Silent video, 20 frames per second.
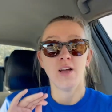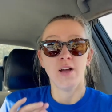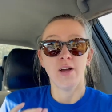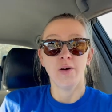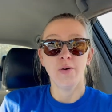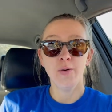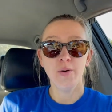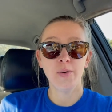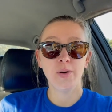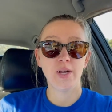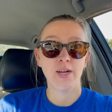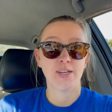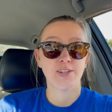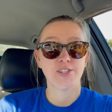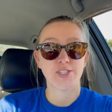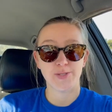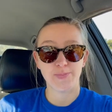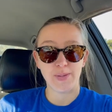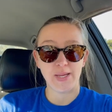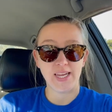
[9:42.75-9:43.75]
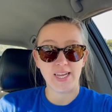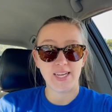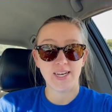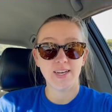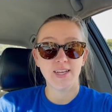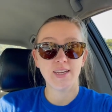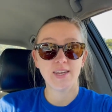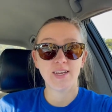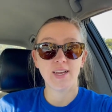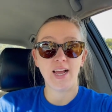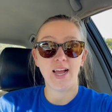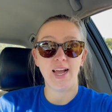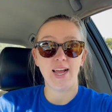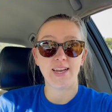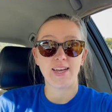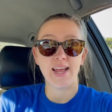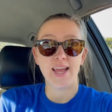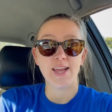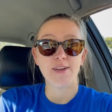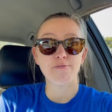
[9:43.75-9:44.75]
Whew, just peed
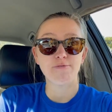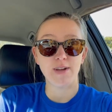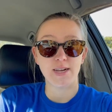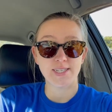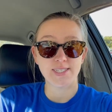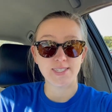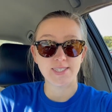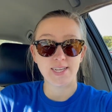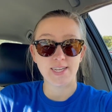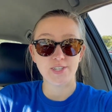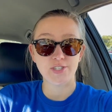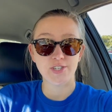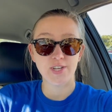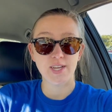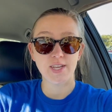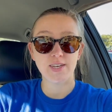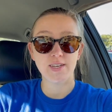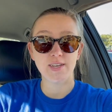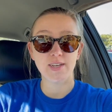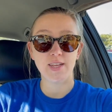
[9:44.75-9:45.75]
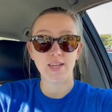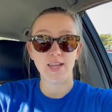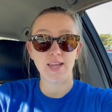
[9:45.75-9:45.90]
at a rest station,